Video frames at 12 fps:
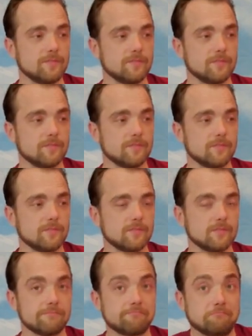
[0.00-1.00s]

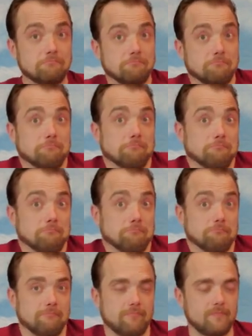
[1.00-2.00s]

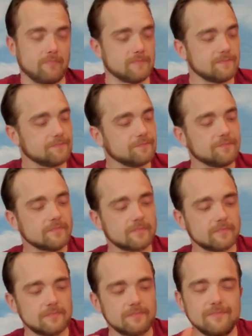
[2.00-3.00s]

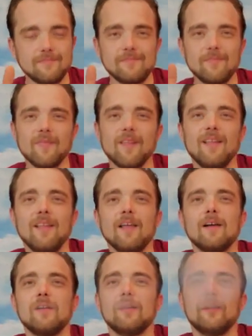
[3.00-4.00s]

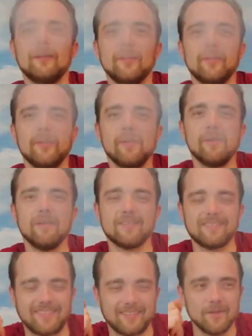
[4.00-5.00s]

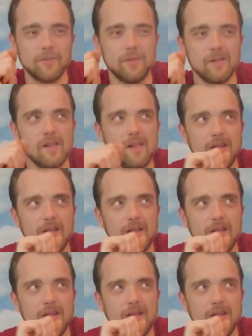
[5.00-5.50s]
(silence)